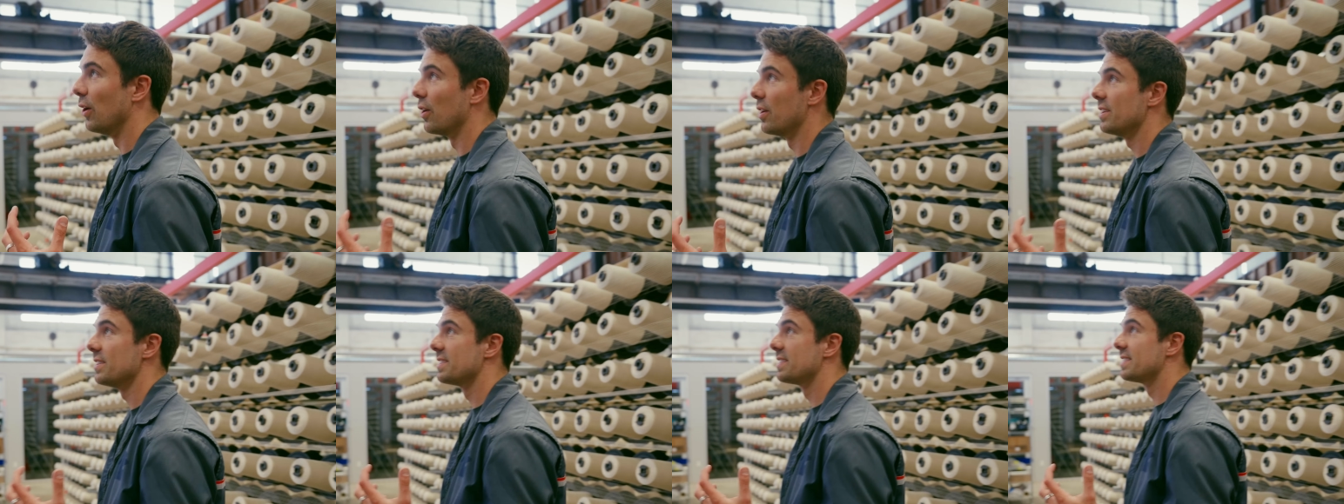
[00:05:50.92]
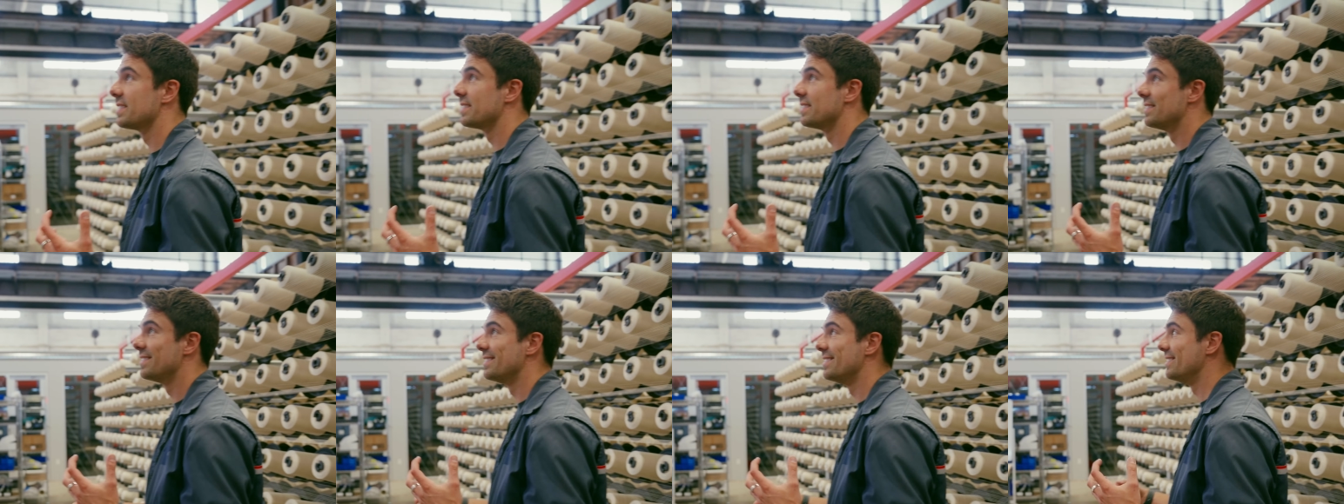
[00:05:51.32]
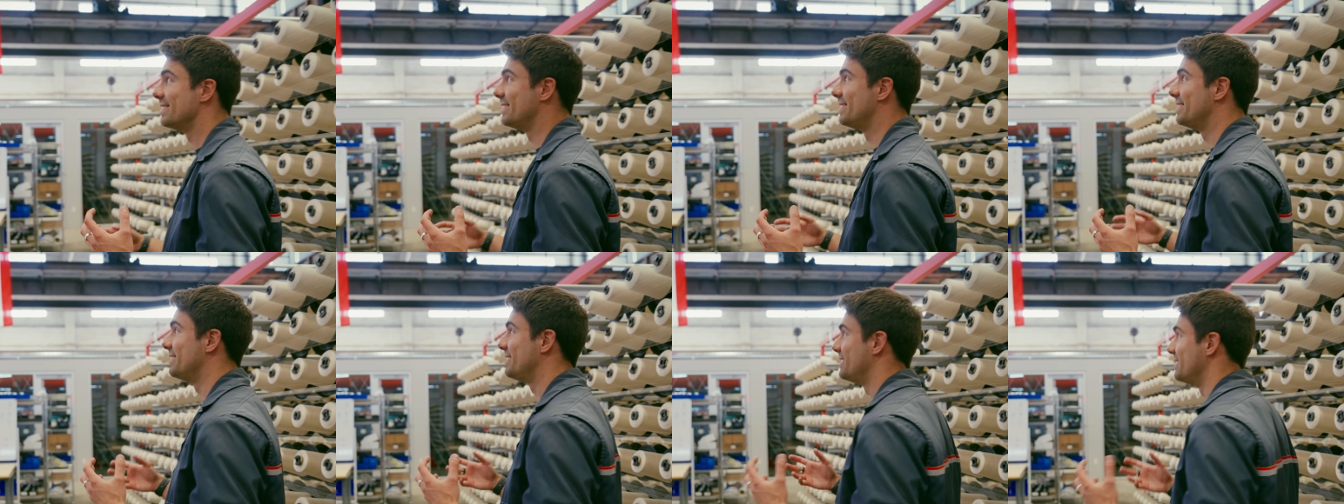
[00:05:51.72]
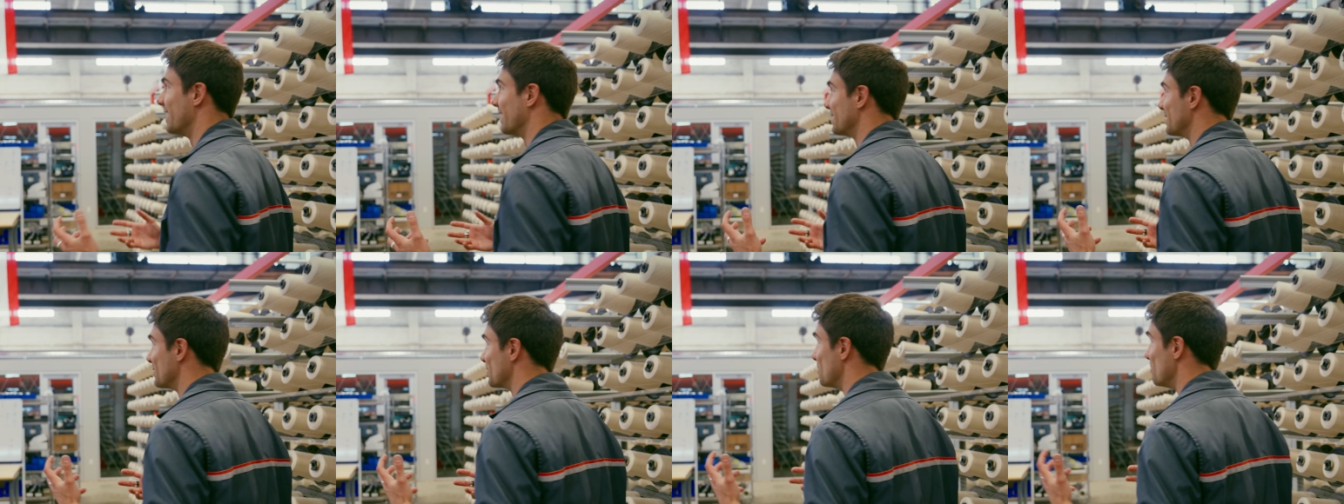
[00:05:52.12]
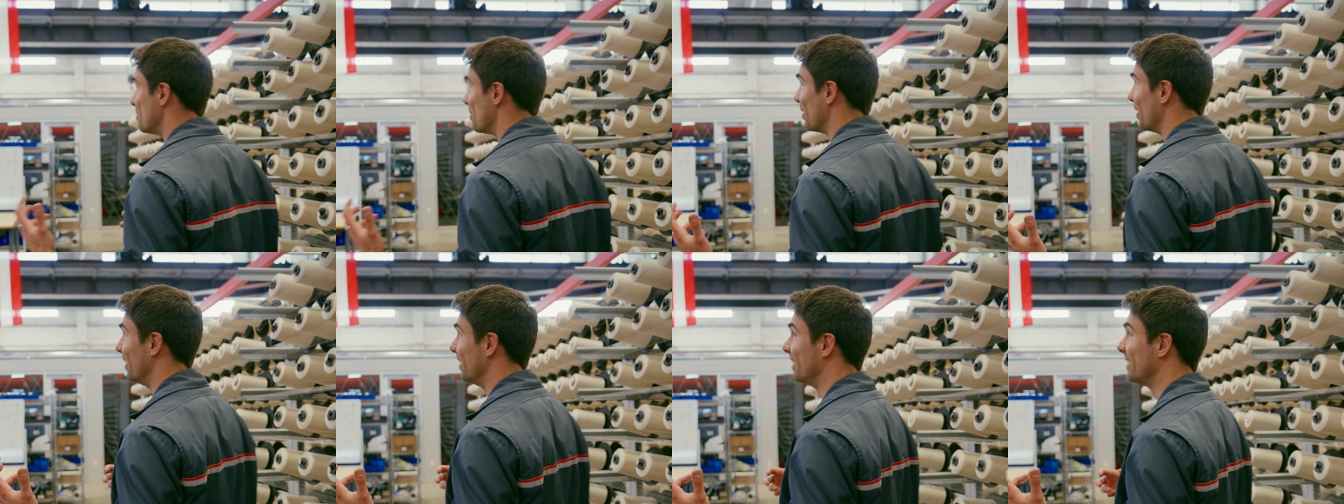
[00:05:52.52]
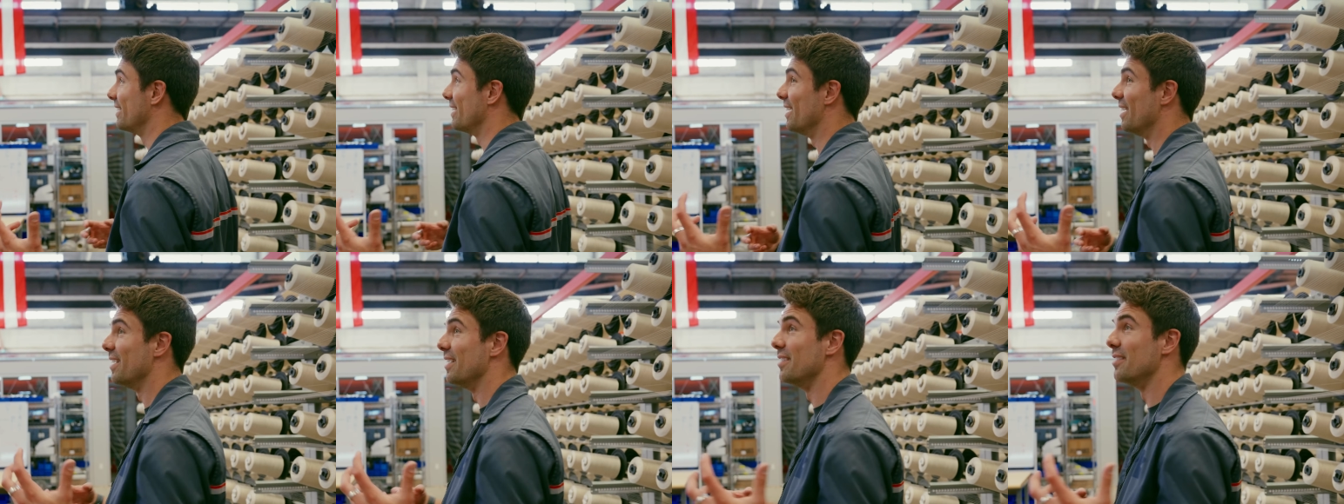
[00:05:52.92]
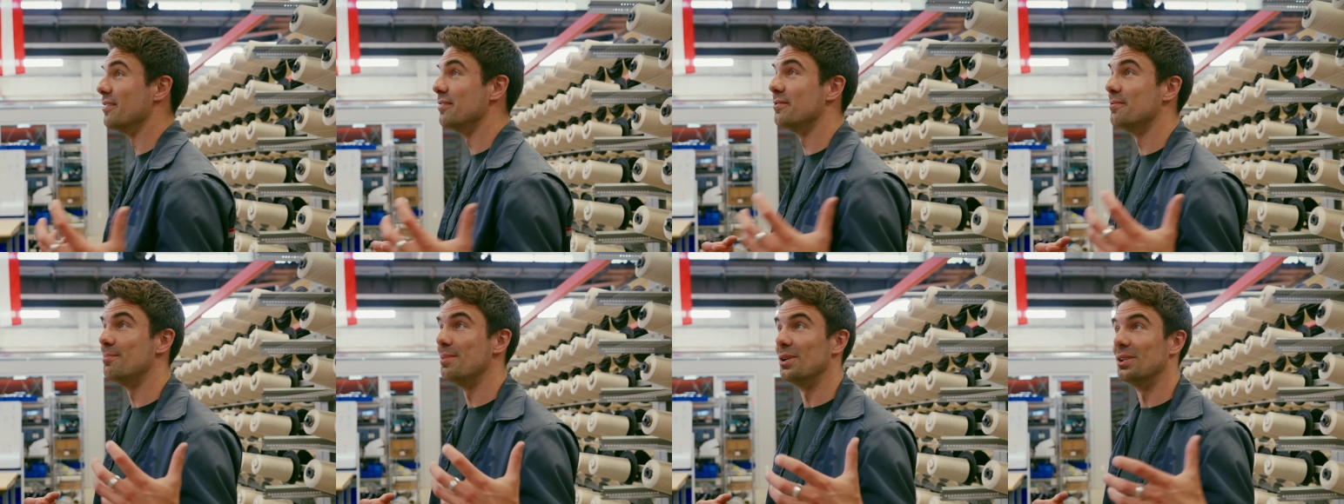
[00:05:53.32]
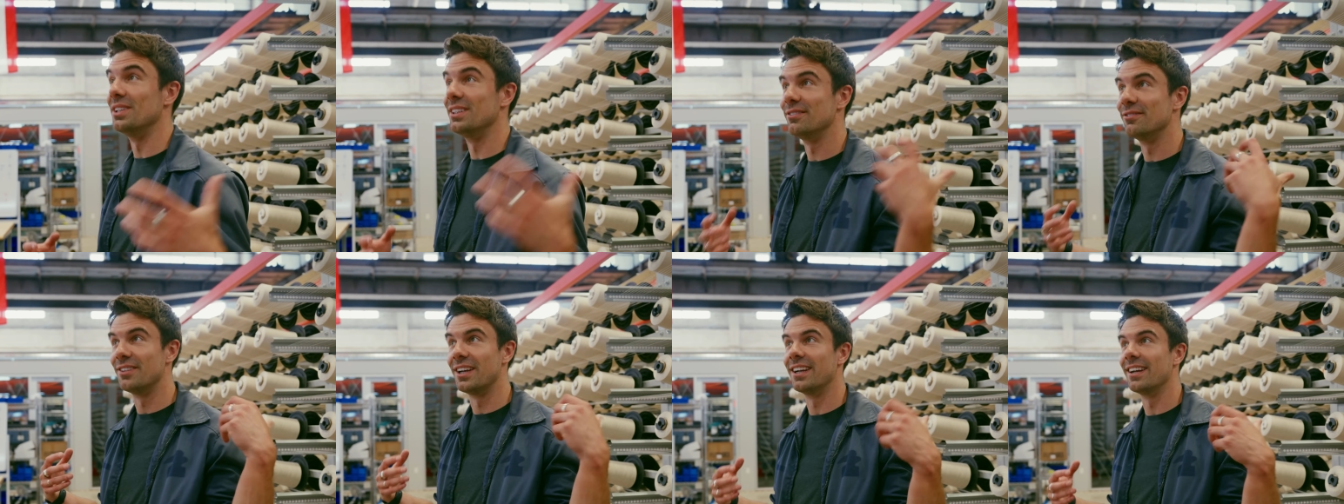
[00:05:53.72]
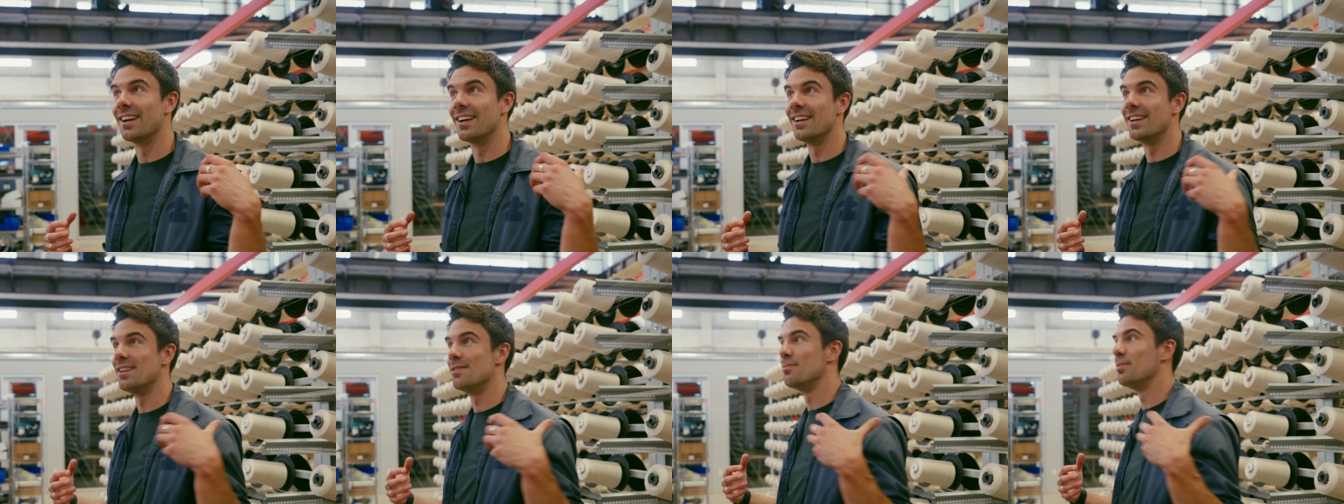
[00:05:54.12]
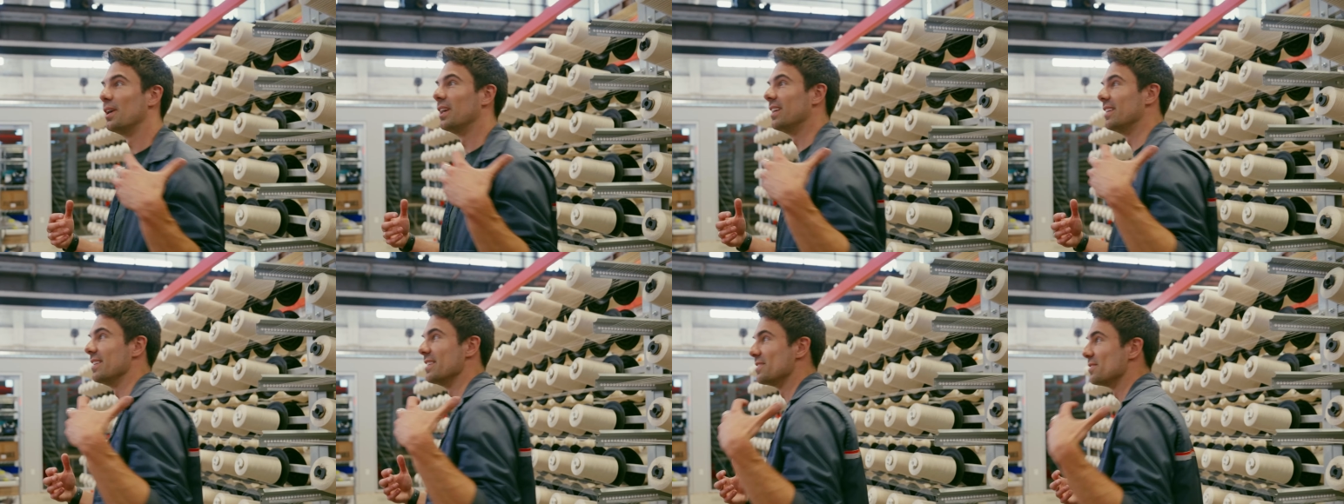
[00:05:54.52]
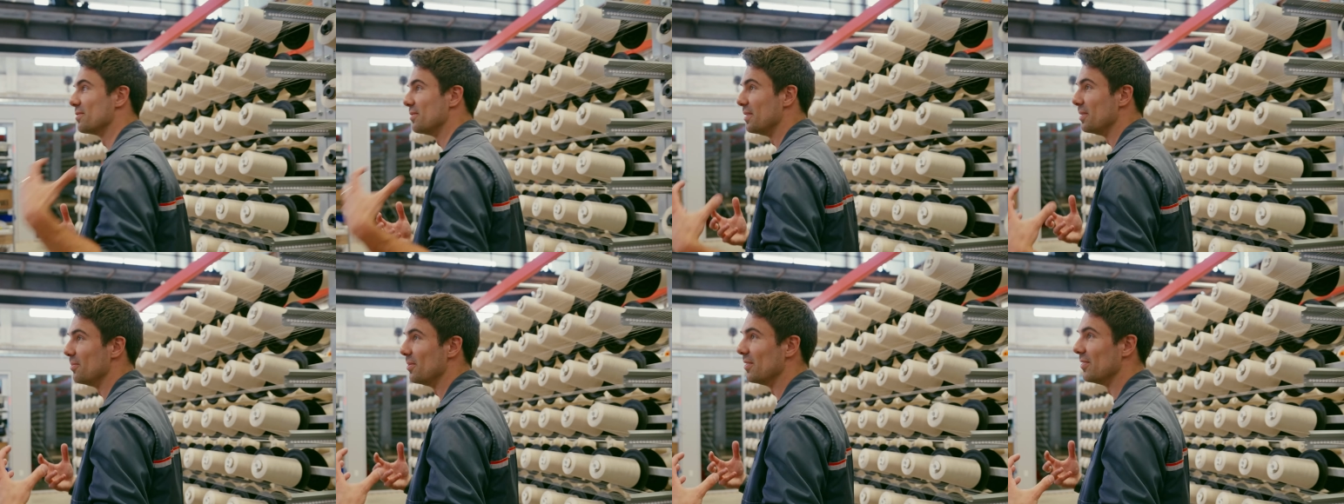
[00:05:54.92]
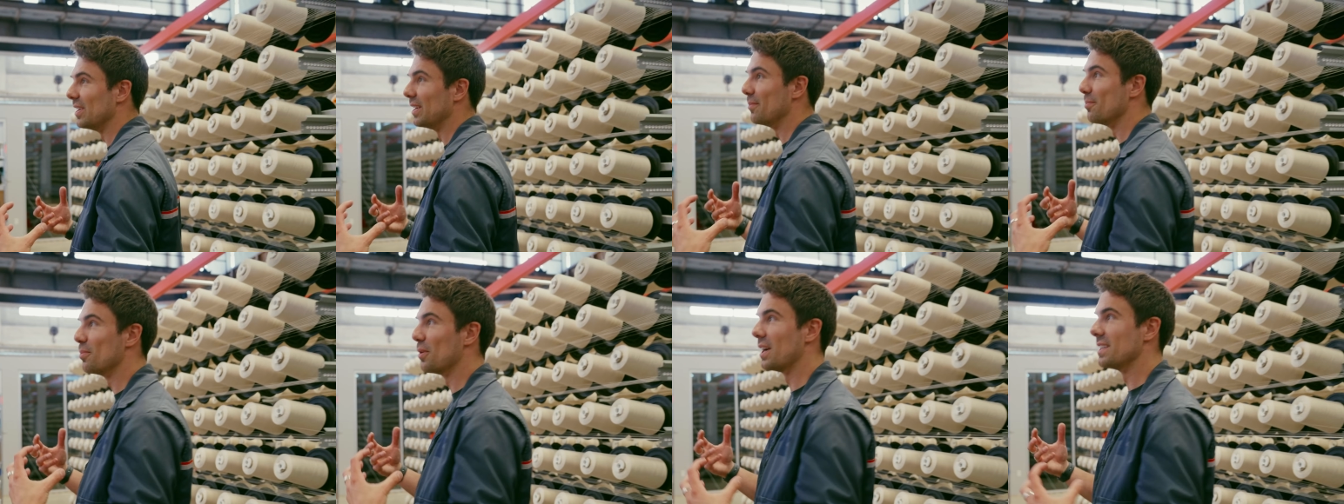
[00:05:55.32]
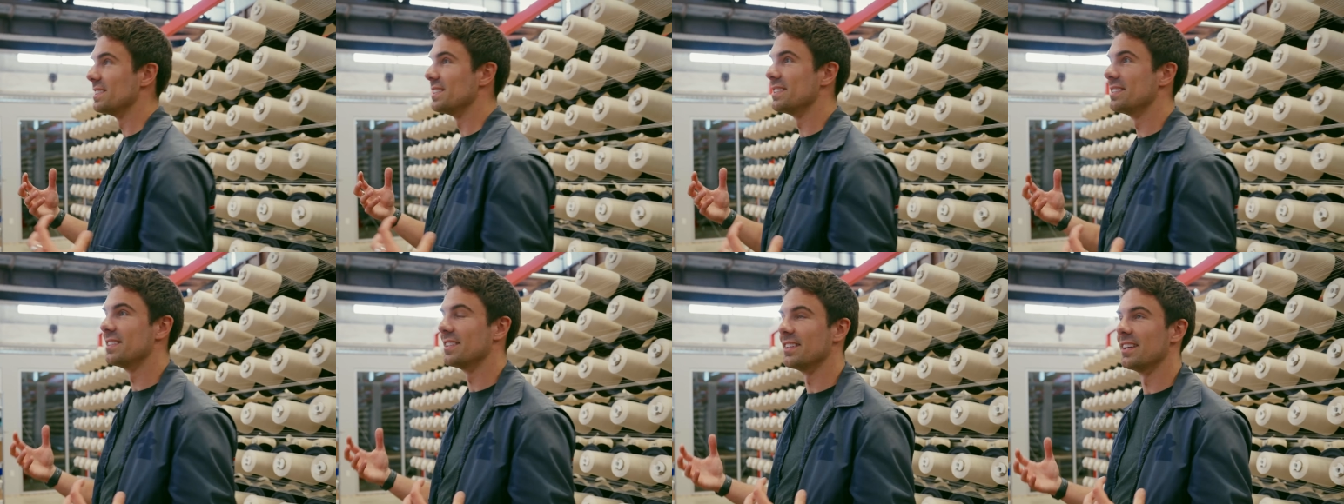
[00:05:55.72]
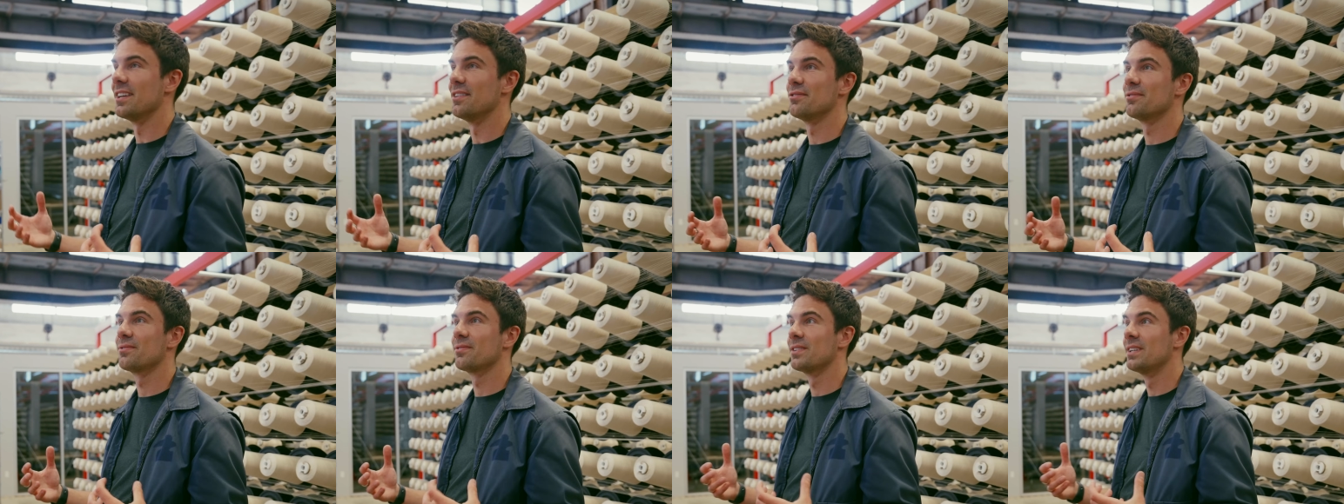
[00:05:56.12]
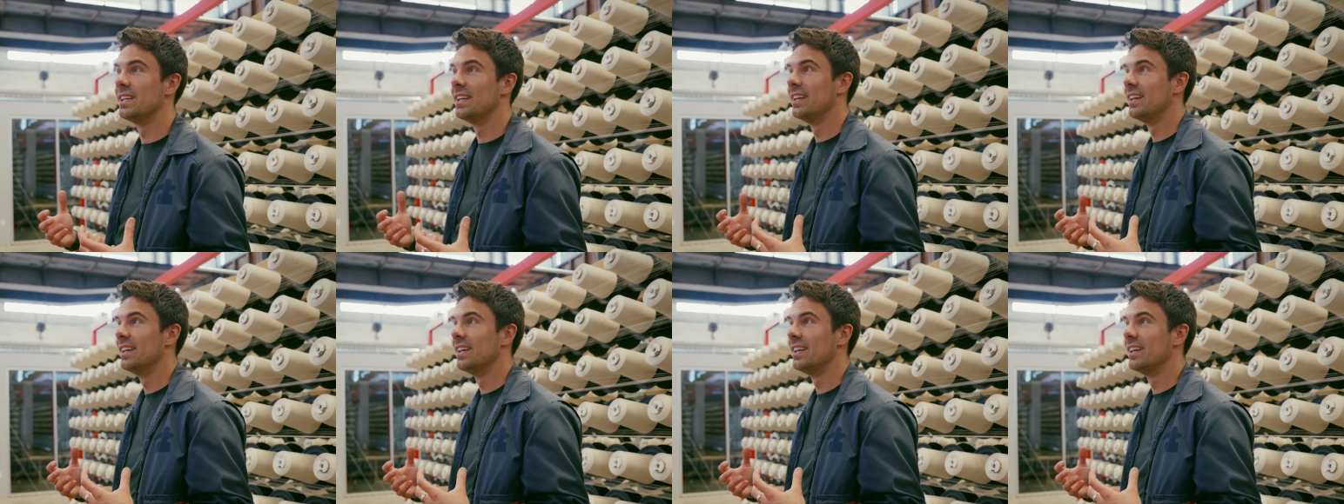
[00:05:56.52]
The hardest technical part of building Vega and bringing this 3D weaving process to life